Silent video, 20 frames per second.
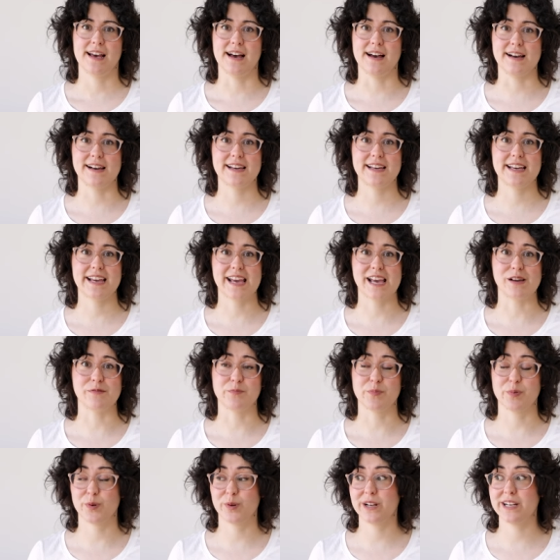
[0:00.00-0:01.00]
I
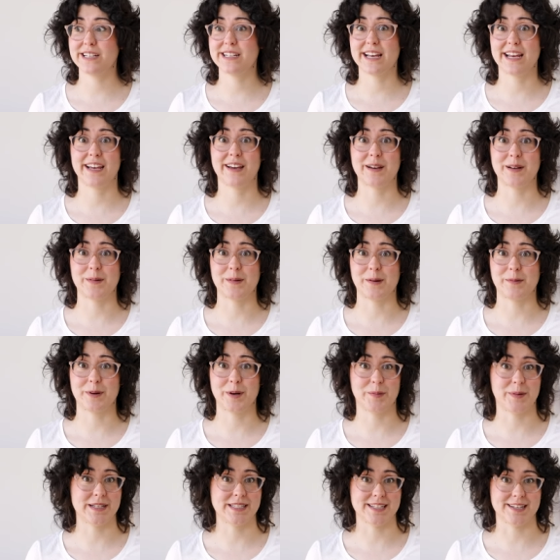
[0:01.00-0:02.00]
am pretty dang good about
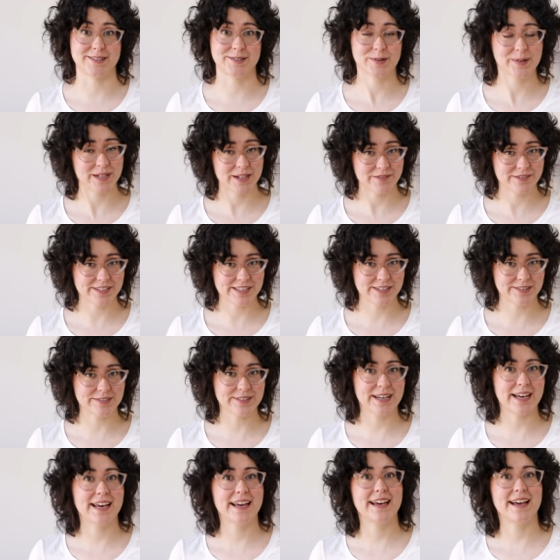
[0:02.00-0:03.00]
wearing my sunscreen every single
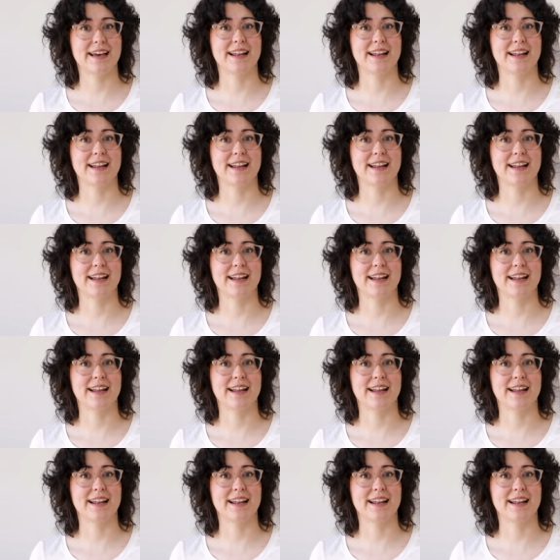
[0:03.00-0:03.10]
day,